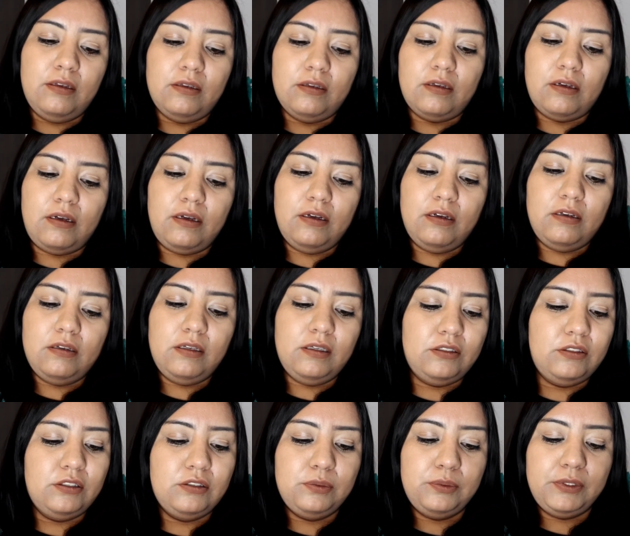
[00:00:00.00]
um,
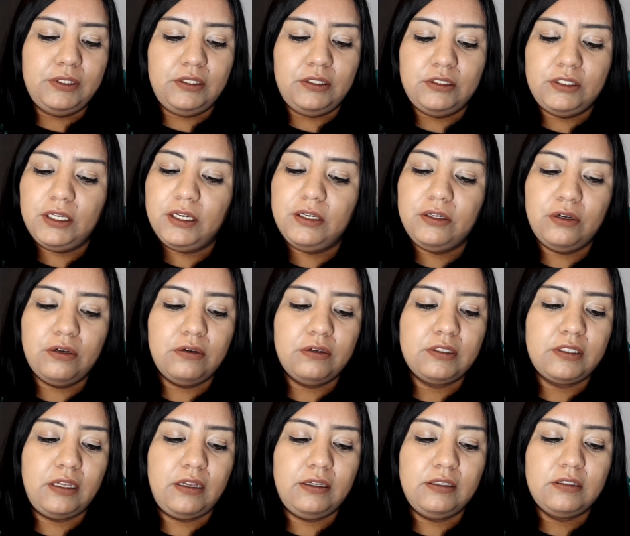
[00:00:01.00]
let's just pretend you're
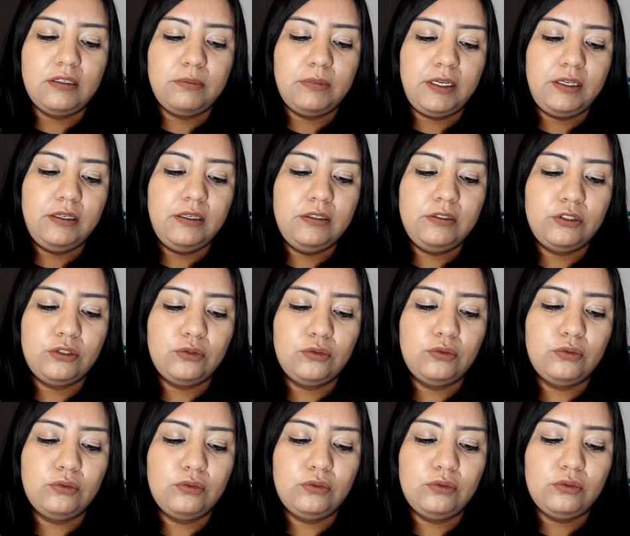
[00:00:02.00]
selling some Nike
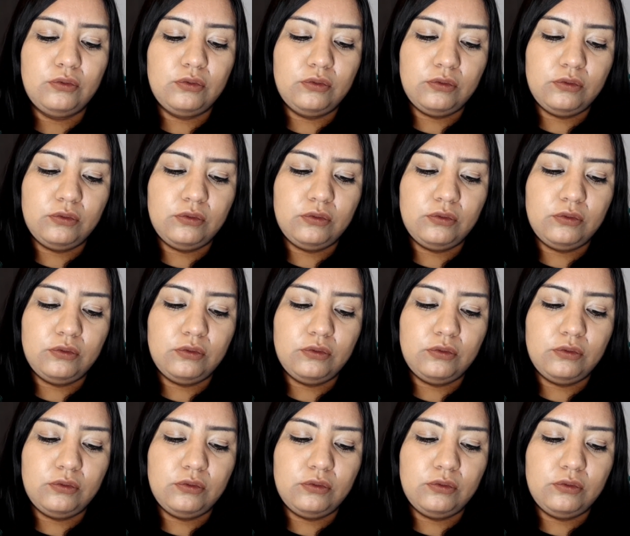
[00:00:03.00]
shoes